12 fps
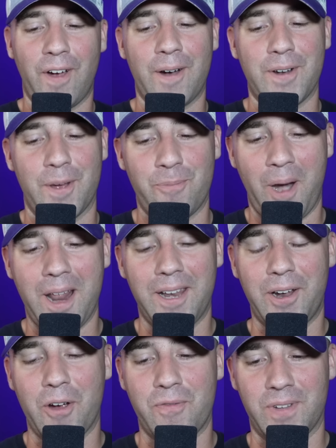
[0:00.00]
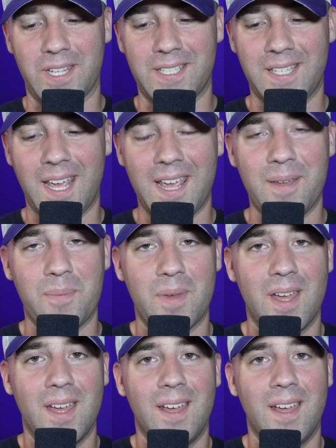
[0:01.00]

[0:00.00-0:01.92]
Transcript: fired up, ready to go for this game.